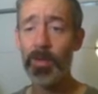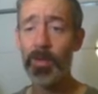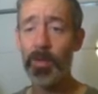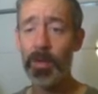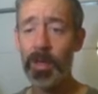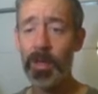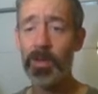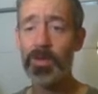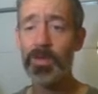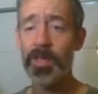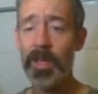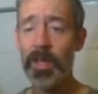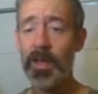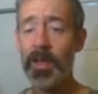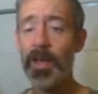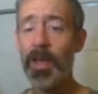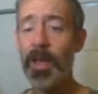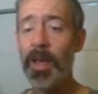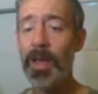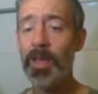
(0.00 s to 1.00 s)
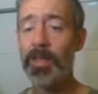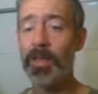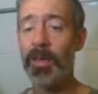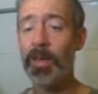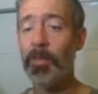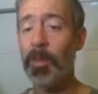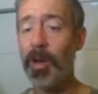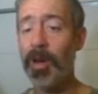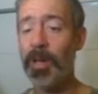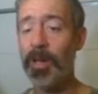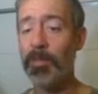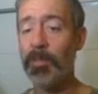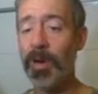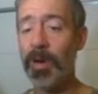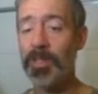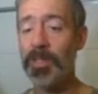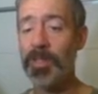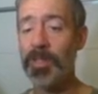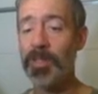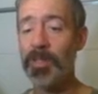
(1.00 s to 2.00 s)
Using the commodity
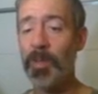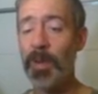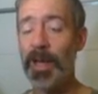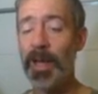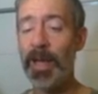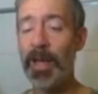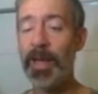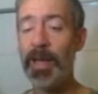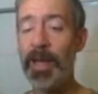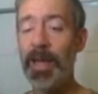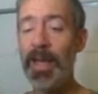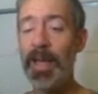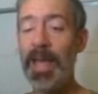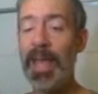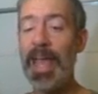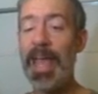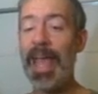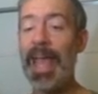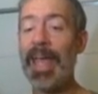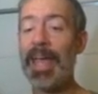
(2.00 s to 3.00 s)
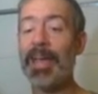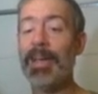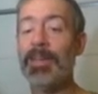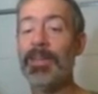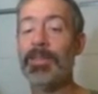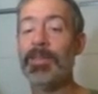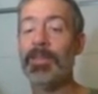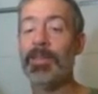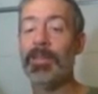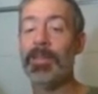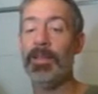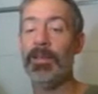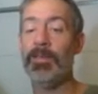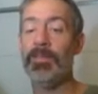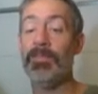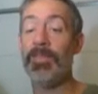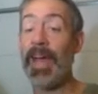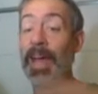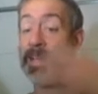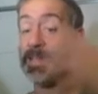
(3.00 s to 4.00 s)
parts this way and the
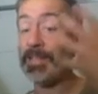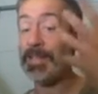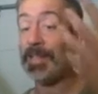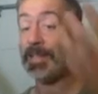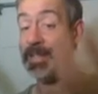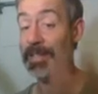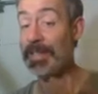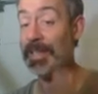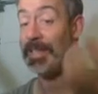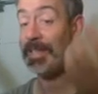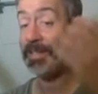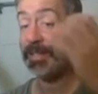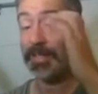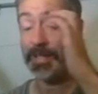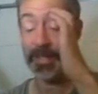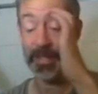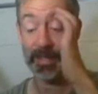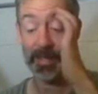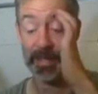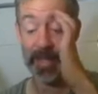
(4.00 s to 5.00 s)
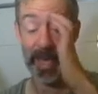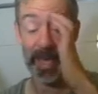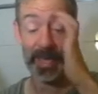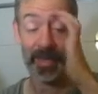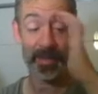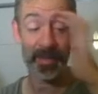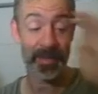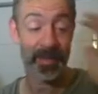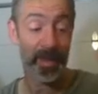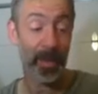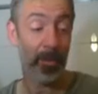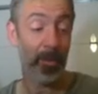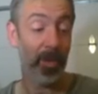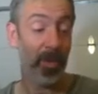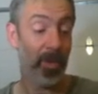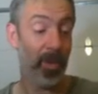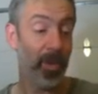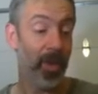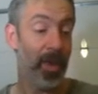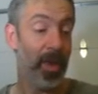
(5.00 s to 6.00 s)
fact that it's easy to hand
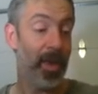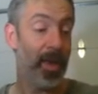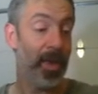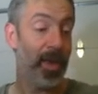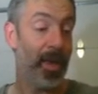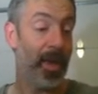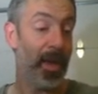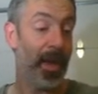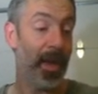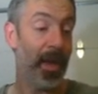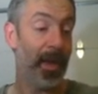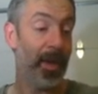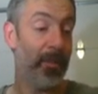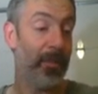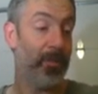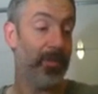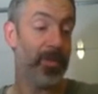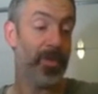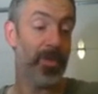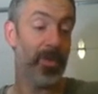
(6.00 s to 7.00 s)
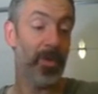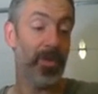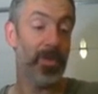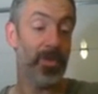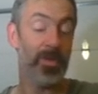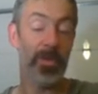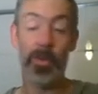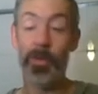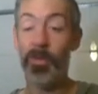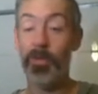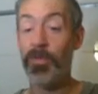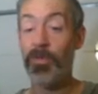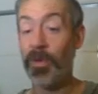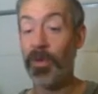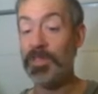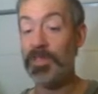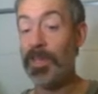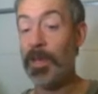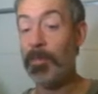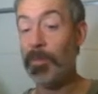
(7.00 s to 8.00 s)
assemble, so for
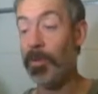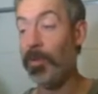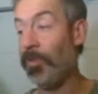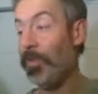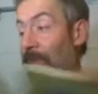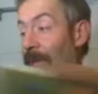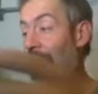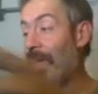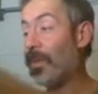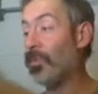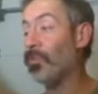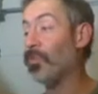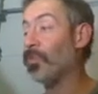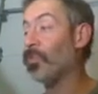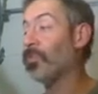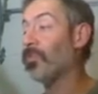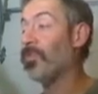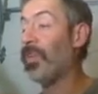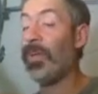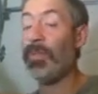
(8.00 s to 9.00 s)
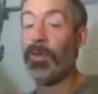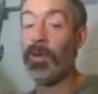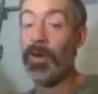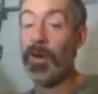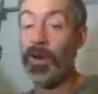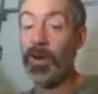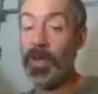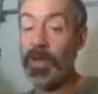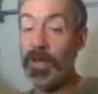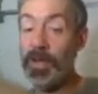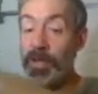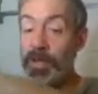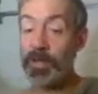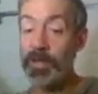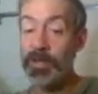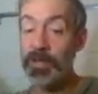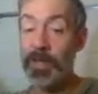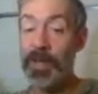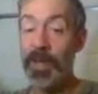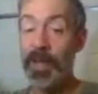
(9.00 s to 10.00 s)
example, the Adafruit Feather
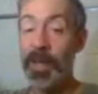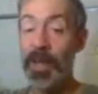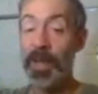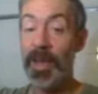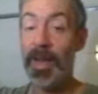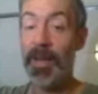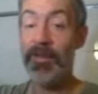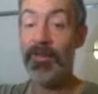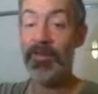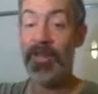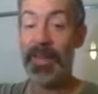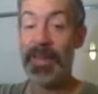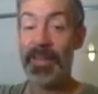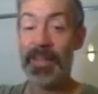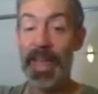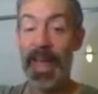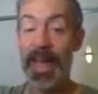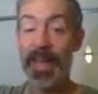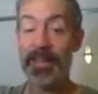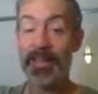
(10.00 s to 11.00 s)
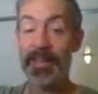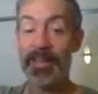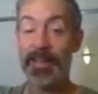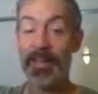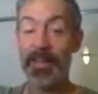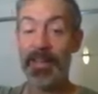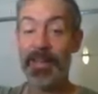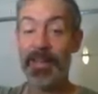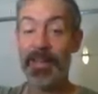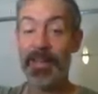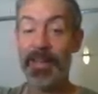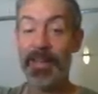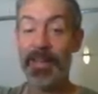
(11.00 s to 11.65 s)
is a fantastic,